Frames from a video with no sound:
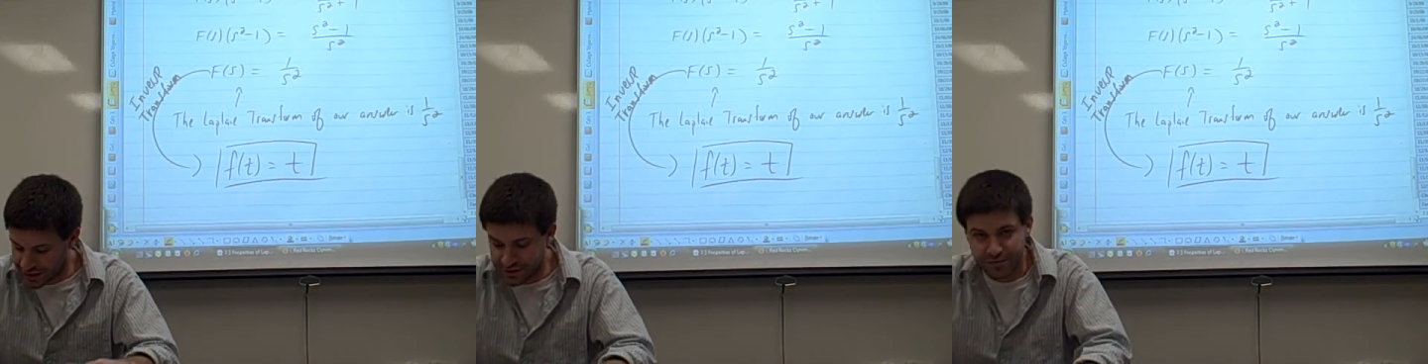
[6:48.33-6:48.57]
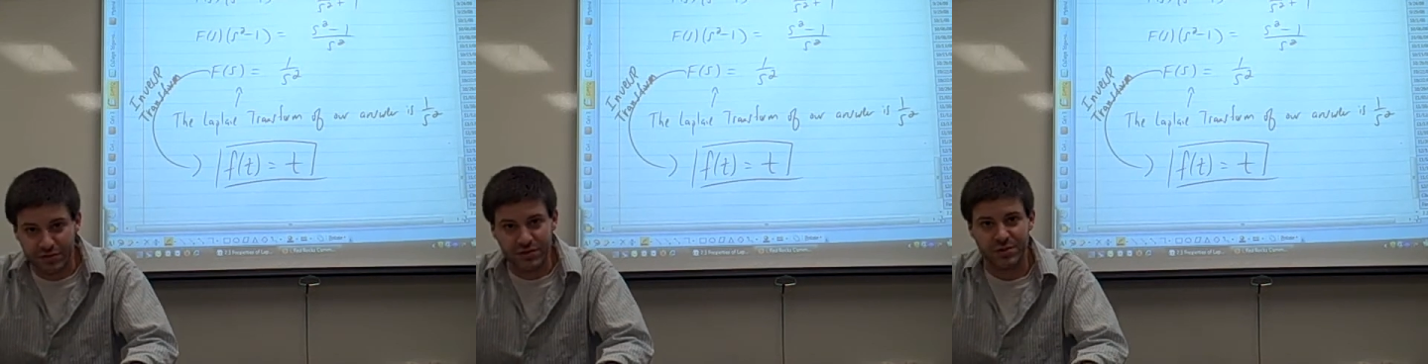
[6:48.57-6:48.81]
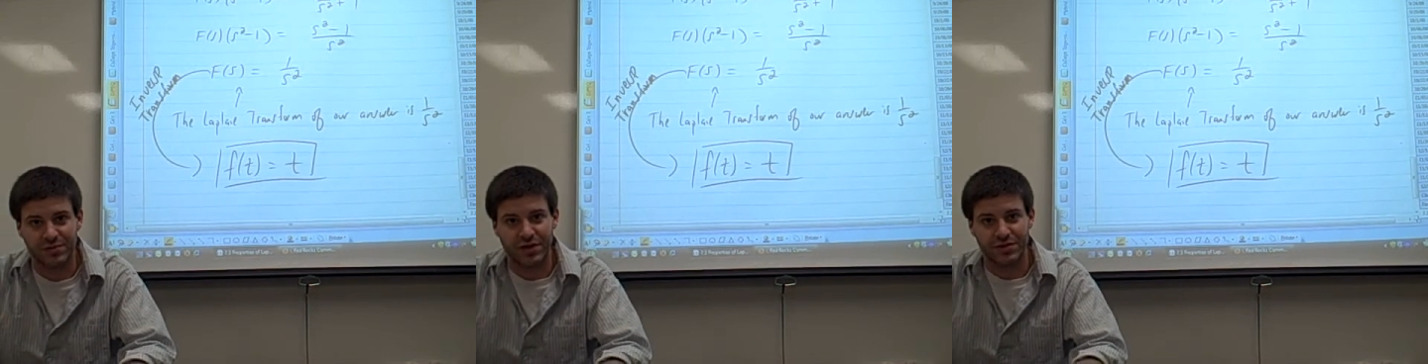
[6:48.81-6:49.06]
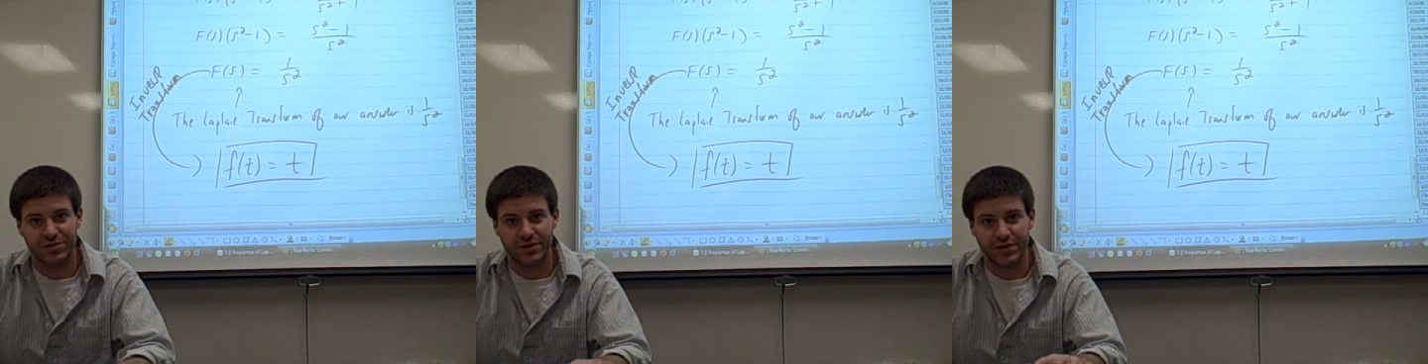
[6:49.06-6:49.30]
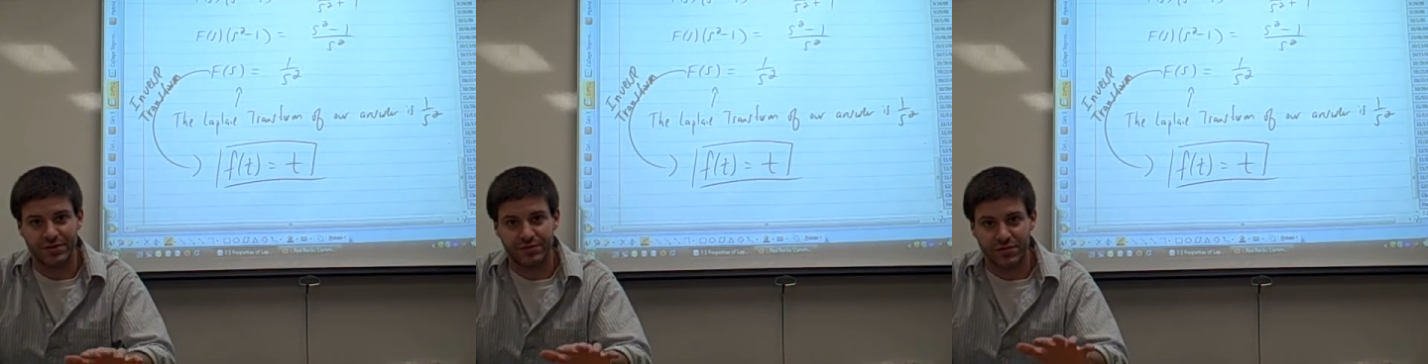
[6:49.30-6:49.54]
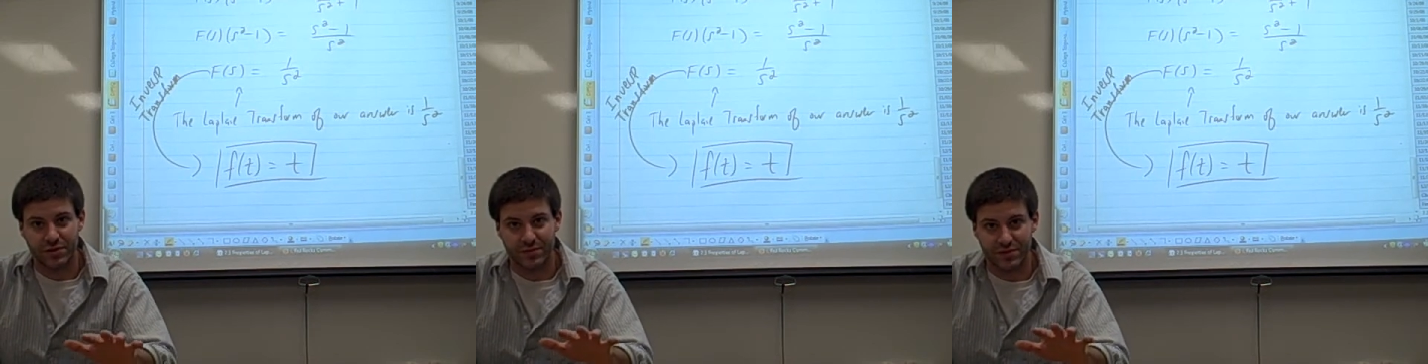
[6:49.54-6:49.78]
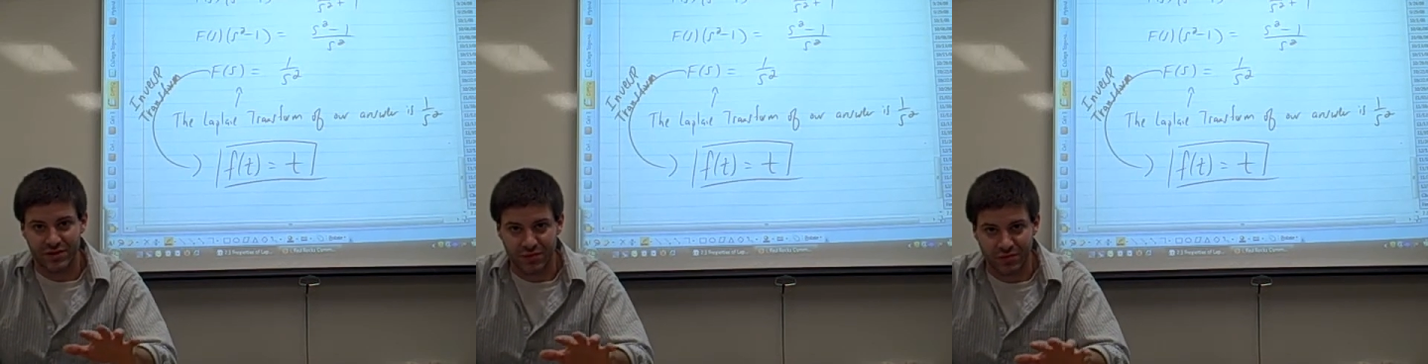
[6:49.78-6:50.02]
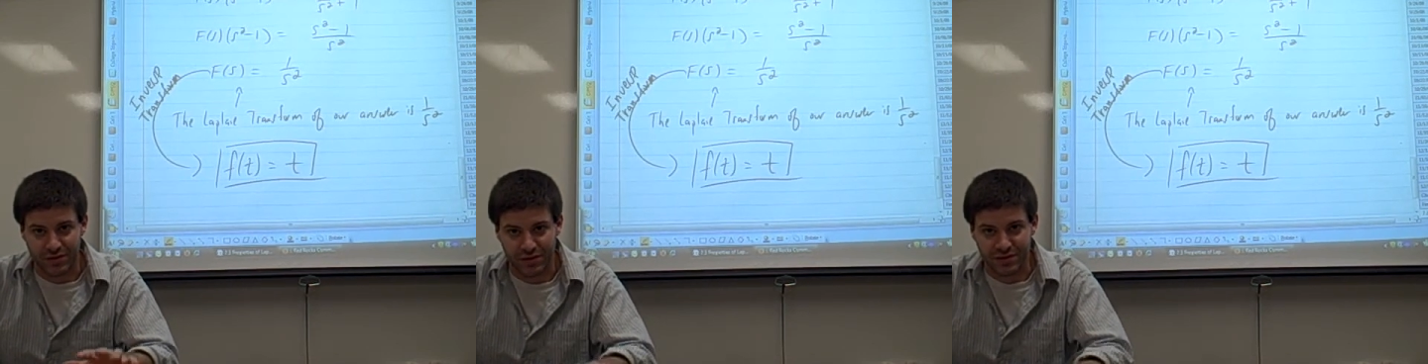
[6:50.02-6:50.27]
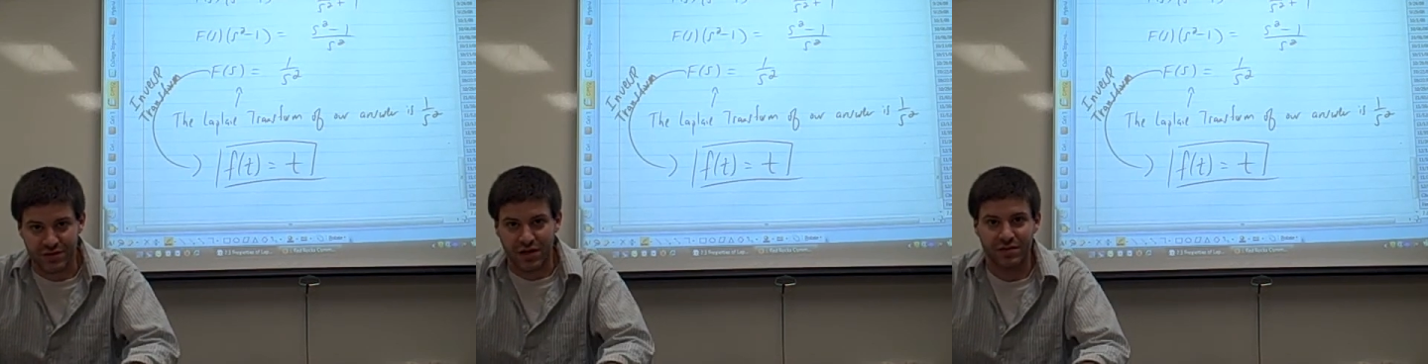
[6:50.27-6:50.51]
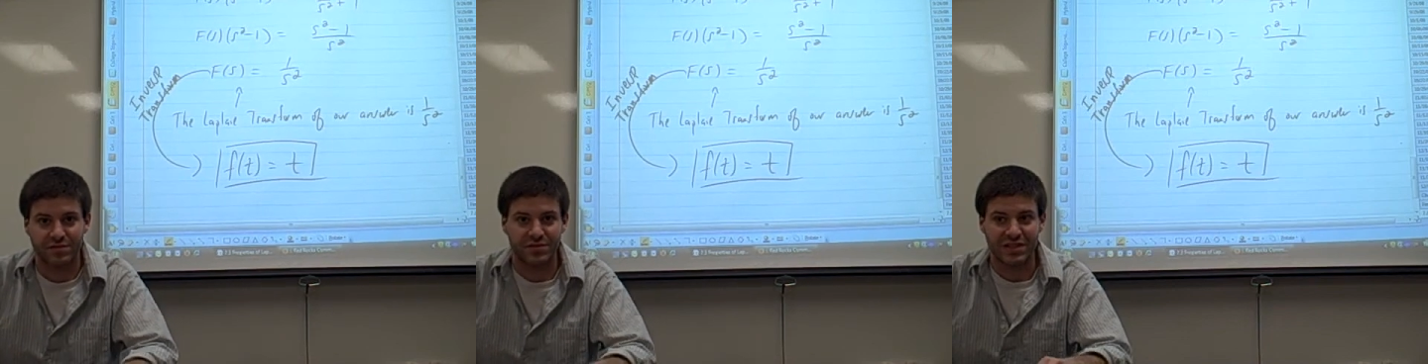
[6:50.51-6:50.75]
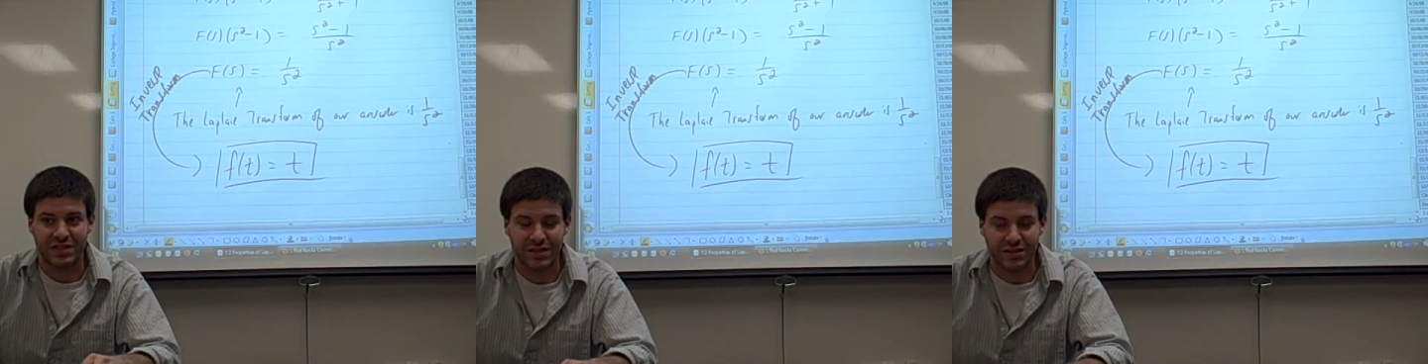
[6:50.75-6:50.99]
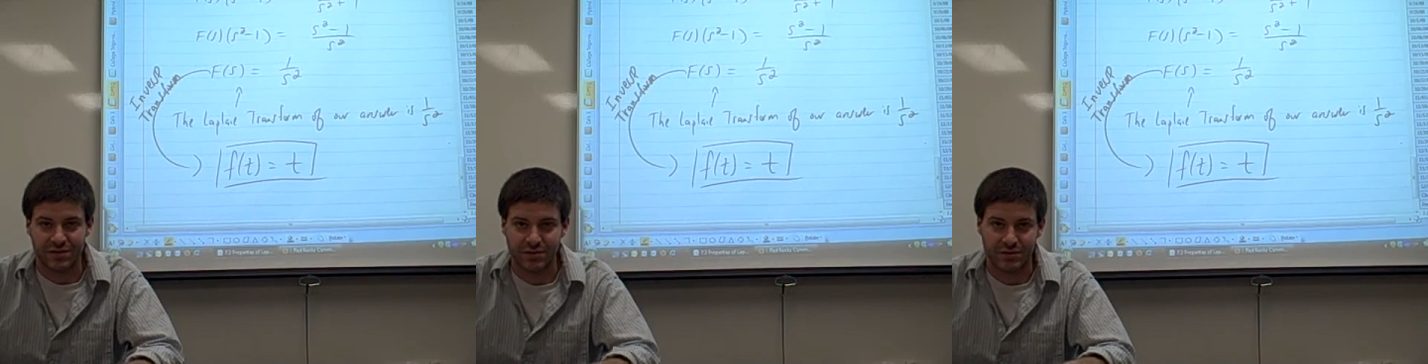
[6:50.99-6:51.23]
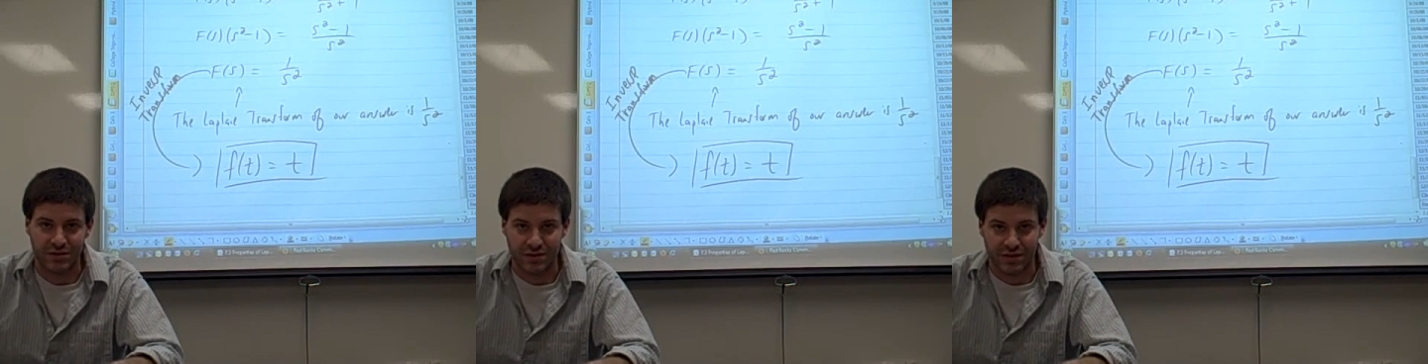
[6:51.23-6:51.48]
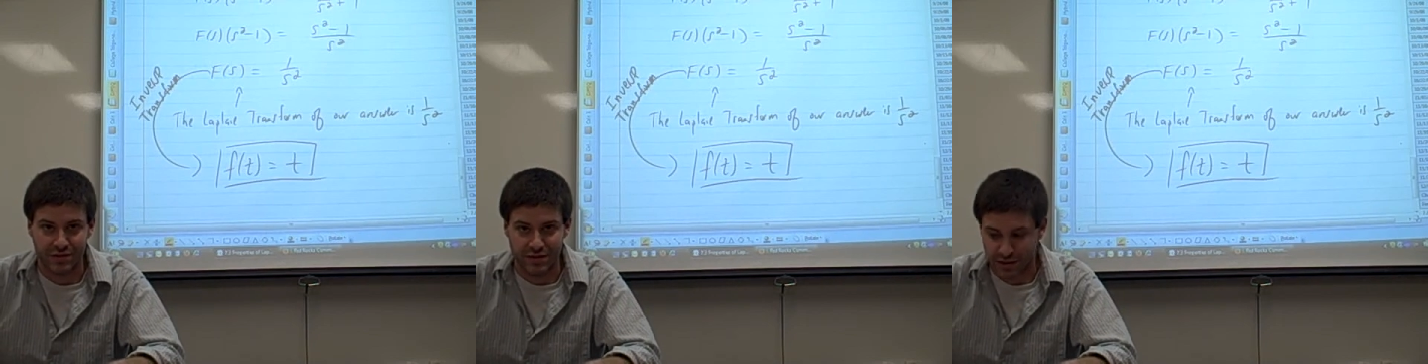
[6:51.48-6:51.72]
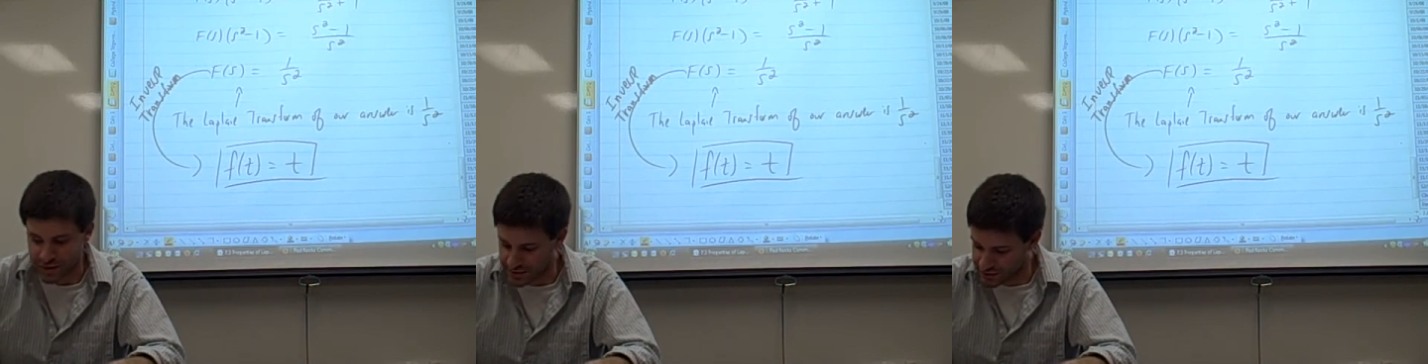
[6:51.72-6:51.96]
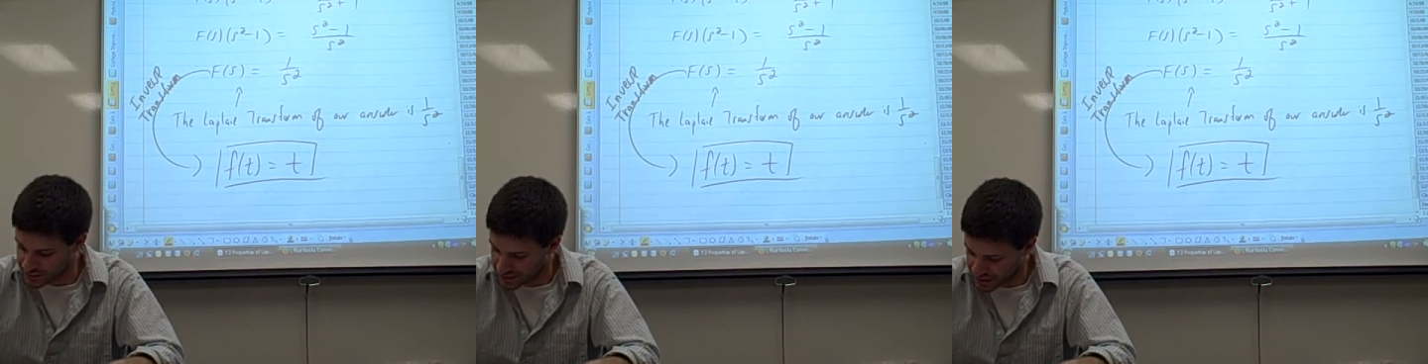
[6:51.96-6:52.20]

inverse Laplace transforms, and we're going to solve DEs using these things.